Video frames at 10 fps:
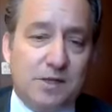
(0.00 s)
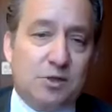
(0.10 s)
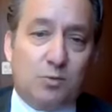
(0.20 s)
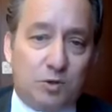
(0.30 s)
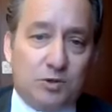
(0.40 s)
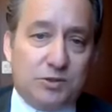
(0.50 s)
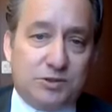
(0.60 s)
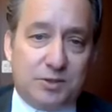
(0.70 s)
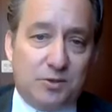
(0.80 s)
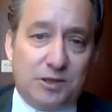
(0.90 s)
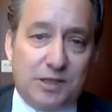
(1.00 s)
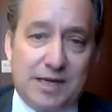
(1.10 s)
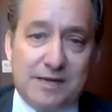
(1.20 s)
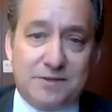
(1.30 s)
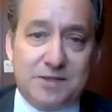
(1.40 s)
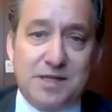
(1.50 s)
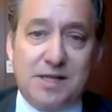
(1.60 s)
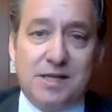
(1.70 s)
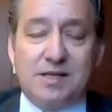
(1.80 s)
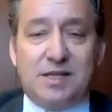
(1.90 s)
the world their whole lives,
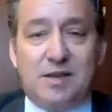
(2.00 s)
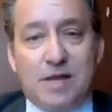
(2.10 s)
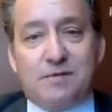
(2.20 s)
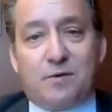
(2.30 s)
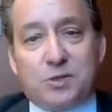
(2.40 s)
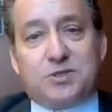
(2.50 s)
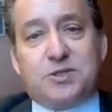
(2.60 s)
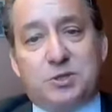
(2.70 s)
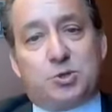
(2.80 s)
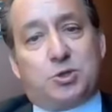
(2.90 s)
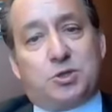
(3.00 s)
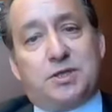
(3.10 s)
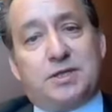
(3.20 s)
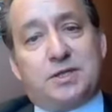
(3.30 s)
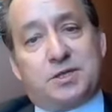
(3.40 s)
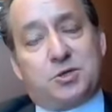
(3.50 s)
they may have only seen certain things.